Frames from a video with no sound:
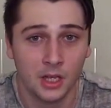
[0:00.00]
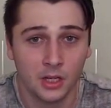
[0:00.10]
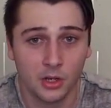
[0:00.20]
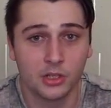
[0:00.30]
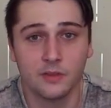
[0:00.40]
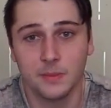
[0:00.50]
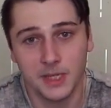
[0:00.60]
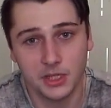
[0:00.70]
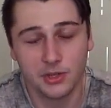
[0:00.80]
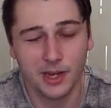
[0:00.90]
Go to the
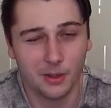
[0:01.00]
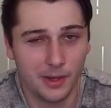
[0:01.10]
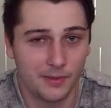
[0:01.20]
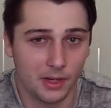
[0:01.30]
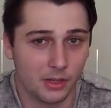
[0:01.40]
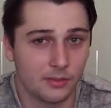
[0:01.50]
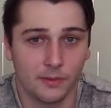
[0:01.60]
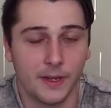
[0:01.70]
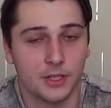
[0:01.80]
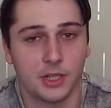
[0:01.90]
meat straight away, then go to the
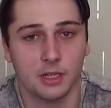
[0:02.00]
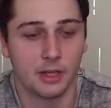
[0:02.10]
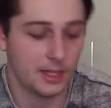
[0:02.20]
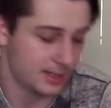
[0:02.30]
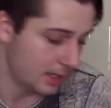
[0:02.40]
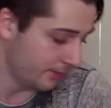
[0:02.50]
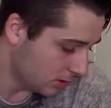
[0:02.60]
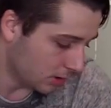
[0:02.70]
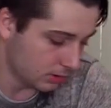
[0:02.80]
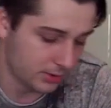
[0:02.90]
veg, and you'll get yourself
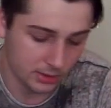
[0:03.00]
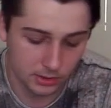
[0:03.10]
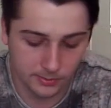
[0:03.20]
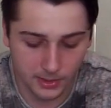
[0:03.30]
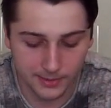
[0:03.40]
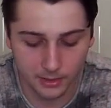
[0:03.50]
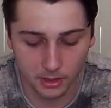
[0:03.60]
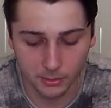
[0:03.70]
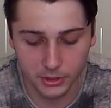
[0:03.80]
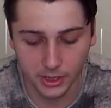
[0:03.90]
all stuff I've got on
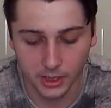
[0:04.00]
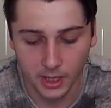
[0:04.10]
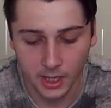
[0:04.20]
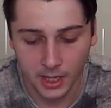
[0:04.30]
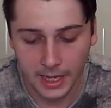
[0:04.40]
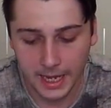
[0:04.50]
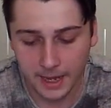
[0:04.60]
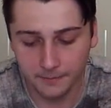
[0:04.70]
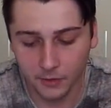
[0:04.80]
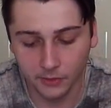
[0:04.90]
a budget.
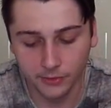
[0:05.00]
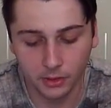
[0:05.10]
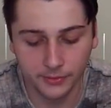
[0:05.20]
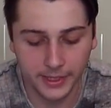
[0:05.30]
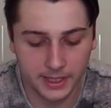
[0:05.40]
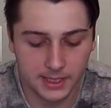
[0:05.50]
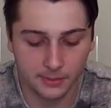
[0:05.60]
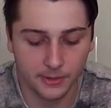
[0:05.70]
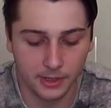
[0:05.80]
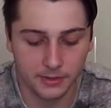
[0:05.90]
The other good thing, a tip
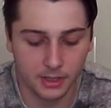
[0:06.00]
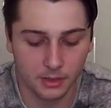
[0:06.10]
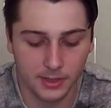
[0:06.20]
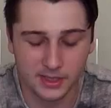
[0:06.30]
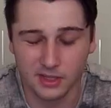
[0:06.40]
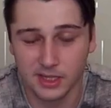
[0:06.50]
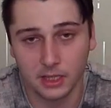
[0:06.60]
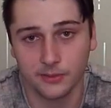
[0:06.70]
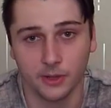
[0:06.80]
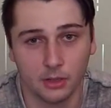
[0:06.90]
for you is always, just take
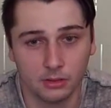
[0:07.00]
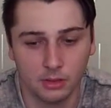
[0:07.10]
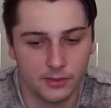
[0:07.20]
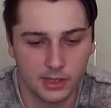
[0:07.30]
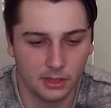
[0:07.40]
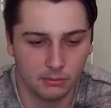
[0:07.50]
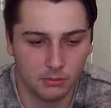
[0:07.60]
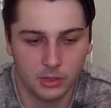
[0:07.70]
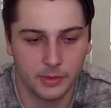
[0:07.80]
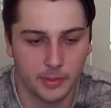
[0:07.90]
your phone. Obviously,
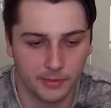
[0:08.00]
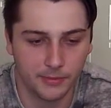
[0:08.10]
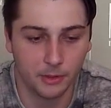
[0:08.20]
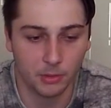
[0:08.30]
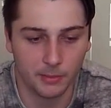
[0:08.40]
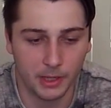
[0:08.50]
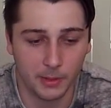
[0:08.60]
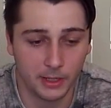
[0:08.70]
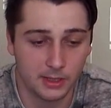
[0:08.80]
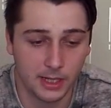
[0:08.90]
most people have a phone with them
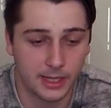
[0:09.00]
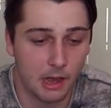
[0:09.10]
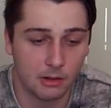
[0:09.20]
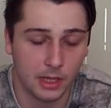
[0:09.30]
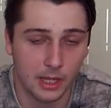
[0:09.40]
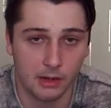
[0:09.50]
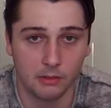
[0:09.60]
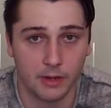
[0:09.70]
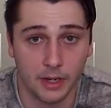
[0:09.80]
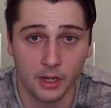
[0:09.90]
anyway. Just get your calculator out
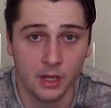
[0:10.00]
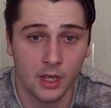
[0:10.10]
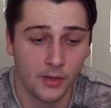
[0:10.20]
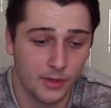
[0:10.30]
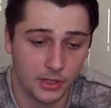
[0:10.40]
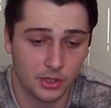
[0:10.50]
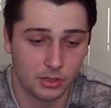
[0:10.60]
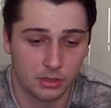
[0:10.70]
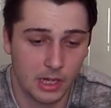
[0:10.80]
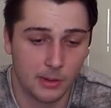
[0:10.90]
ready, and then
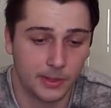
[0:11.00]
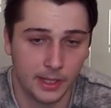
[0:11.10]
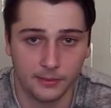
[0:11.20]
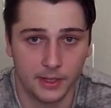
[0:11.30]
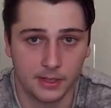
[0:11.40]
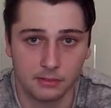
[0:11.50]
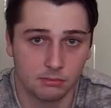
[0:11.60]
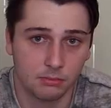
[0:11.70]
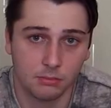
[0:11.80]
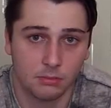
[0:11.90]
just calculate things
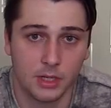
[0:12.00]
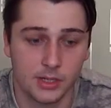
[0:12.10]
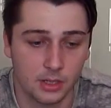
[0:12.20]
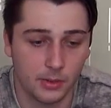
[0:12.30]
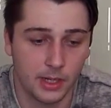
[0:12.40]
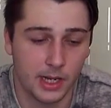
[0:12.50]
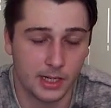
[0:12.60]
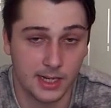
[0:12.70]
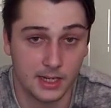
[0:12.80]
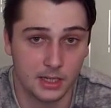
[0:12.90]
as you're doing it. And you
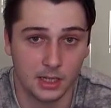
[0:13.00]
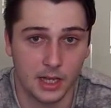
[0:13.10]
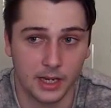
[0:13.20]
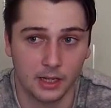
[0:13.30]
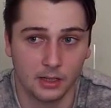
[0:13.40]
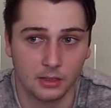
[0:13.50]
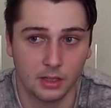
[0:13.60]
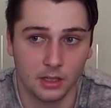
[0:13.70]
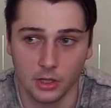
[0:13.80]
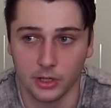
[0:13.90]
tend to like,
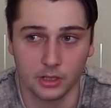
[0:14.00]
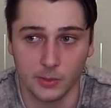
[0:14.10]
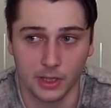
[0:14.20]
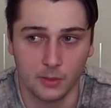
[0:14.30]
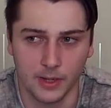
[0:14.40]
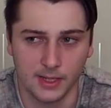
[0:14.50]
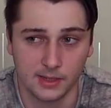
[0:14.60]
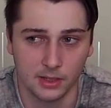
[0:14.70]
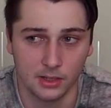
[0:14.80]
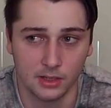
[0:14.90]
you know, you got 20 quid,
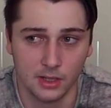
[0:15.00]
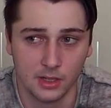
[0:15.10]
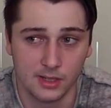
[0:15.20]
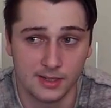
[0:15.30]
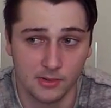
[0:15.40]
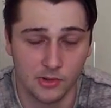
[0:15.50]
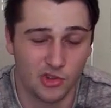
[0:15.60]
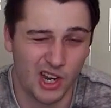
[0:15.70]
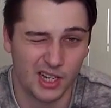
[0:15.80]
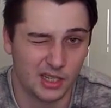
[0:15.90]
so just
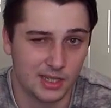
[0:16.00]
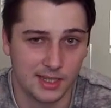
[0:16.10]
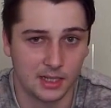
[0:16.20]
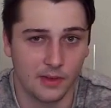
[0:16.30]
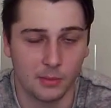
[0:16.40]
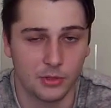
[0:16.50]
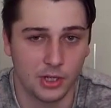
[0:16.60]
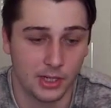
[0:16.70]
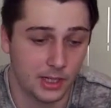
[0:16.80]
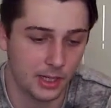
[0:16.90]
try and stick to that budget,
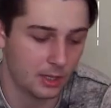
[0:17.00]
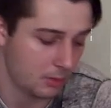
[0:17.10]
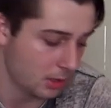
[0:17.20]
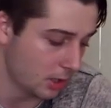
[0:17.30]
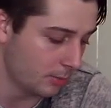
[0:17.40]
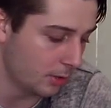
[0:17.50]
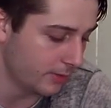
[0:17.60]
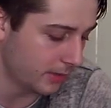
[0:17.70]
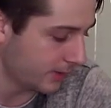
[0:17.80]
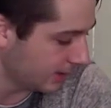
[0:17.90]
and you can get a lot more
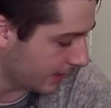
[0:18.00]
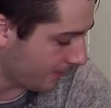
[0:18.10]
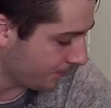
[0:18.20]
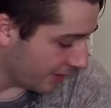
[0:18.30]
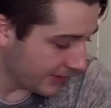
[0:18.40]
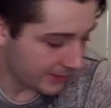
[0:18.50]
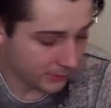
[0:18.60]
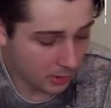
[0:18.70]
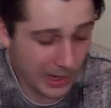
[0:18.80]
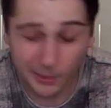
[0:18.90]
than you think you can. I think I've
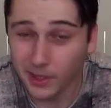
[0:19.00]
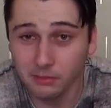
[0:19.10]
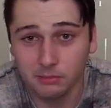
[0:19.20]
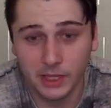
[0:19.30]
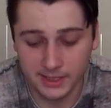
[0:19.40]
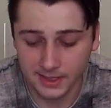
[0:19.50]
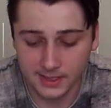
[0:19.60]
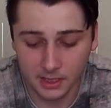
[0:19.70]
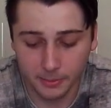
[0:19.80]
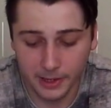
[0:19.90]
done quite well, like
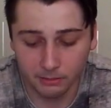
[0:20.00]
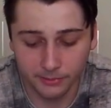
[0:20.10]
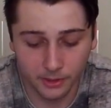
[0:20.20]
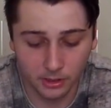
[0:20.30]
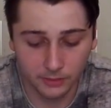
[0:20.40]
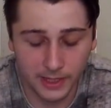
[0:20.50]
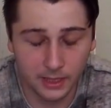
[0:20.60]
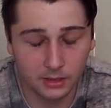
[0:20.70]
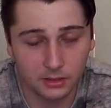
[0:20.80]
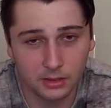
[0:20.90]
£16 for all of
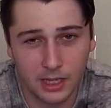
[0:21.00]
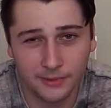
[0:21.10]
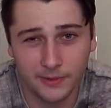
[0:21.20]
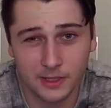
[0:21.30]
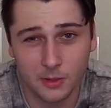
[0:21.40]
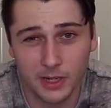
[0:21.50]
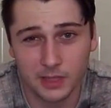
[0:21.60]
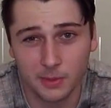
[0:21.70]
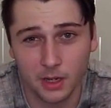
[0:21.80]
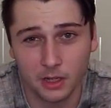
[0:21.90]
that. I think that's quite
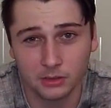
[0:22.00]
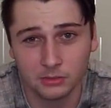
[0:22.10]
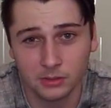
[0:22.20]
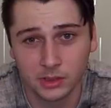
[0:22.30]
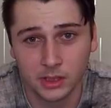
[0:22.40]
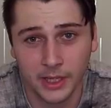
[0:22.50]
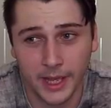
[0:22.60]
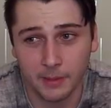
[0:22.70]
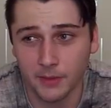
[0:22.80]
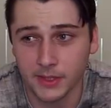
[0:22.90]
spot on.
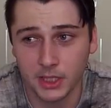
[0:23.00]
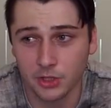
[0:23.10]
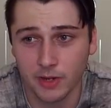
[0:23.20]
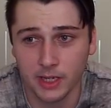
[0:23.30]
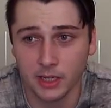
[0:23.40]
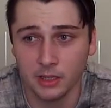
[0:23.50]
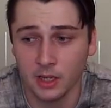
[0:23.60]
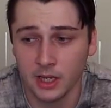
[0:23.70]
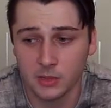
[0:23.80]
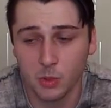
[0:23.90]
Obviously shredding,
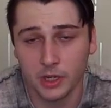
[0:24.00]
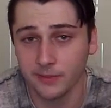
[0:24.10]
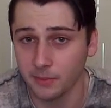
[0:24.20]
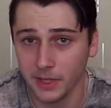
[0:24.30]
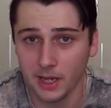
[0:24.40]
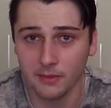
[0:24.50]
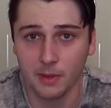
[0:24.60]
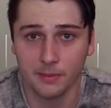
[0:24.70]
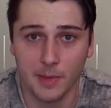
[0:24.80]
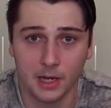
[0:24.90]
it's working for me, having
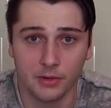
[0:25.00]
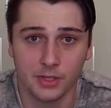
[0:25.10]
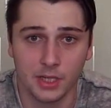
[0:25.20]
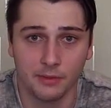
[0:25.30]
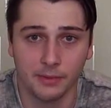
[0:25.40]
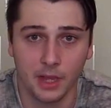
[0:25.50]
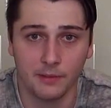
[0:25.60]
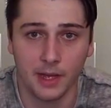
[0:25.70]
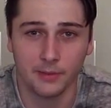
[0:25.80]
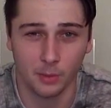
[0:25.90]
my macros and everything like
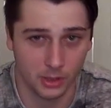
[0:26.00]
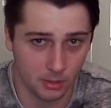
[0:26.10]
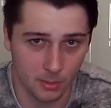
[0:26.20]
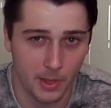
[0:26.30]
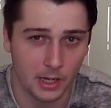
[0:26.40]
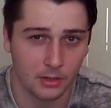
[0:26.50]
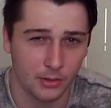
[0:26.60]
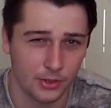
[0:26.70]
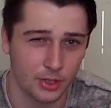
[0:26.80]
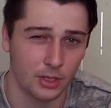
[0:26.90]
that. If you want to know my
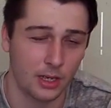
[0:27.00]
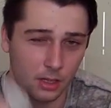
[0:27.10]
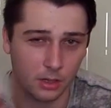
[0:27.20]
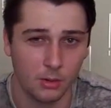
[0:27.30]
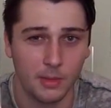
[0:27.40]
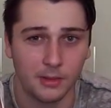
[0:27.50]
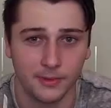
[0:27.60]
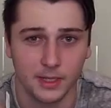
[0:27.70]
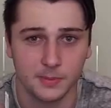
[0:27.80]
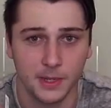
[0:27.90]
macros, go on
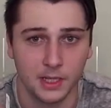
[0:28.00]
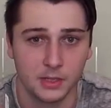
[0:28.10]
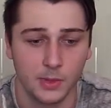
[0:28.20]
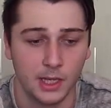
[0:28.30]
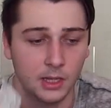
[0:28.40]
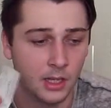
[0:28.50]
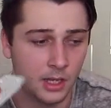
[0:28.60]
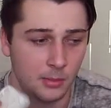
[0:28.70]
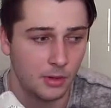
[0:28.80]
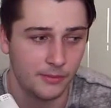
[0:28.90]
MyFitnessPal as well.
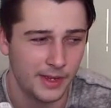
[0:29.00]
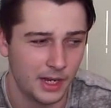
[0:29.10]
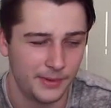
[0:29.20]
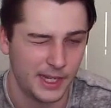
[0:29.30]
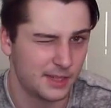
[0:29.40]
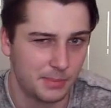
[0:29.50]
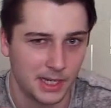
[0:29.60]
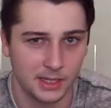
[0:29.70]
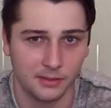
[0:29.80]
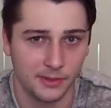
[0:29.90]
I'm on there, I think it's
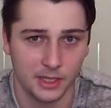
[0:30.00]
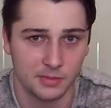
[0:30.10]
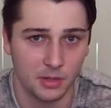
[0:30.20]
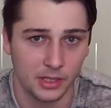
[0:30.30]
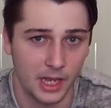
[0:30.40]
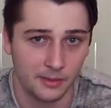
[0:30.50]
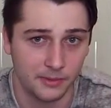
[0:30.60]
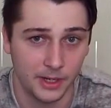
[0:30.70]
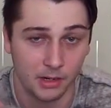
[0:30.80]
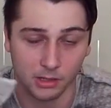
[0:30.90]
Badkin Fitness Blog
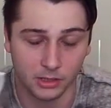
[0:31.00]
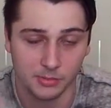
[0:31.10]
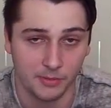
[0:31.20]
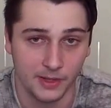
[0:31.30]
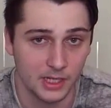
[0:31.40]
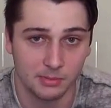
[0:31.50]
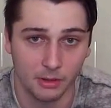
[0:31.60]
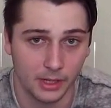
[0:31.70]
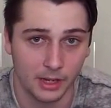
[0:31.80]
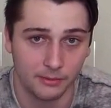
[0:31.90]
93 or Elizabeth Fitness
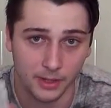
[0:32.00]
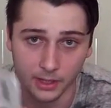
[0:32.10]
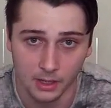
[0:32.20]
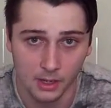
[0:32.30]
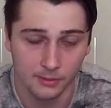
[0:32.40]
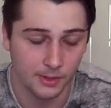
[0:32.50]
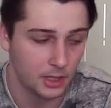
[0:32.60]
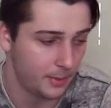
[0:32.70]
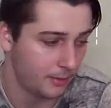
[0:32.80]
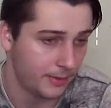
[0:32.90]
Blog 93.
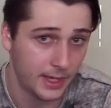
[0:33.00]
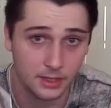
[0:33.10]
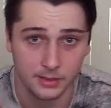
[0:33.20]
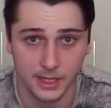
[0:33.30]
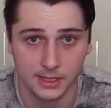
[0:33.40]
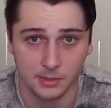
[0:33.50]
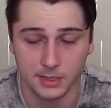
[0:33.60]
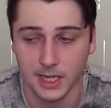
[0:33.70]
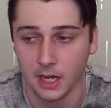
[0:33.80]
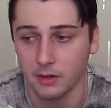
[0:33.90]
Follow me on there and you'll get to see my
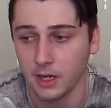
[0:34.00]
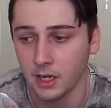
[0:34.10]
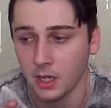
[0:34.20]
diary.